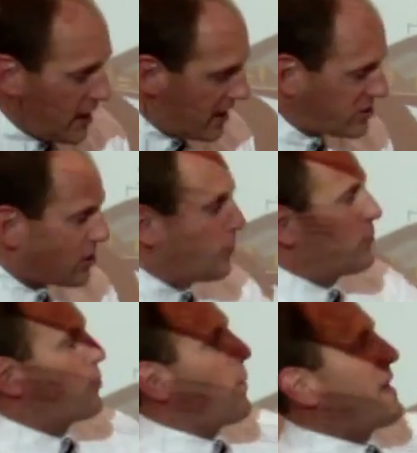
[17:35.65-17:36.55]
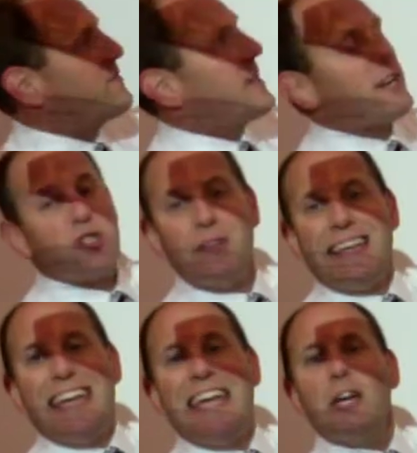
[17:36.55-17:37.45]
and so the waves
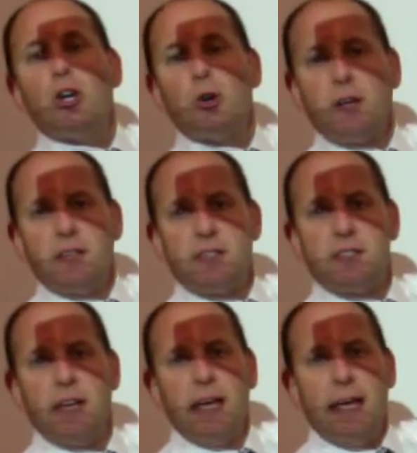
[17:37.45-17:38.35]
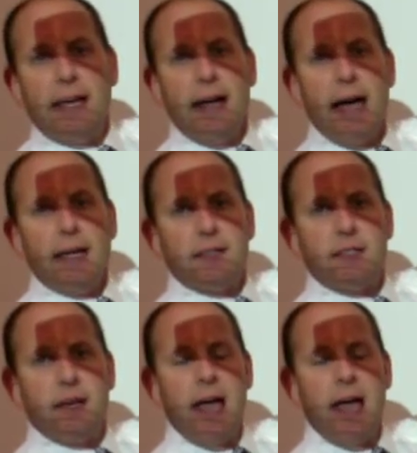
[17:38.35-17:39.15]
actually increase in height.